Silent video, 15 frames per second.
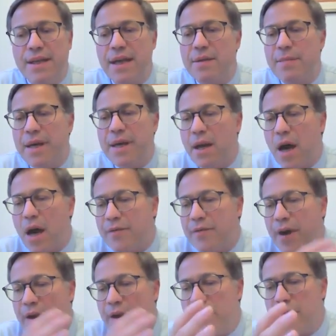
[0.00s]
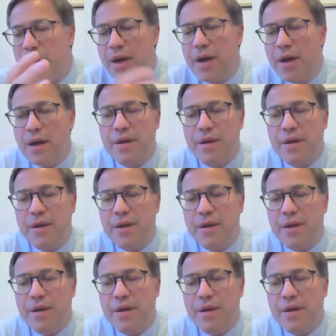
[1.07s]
it can be a lot of other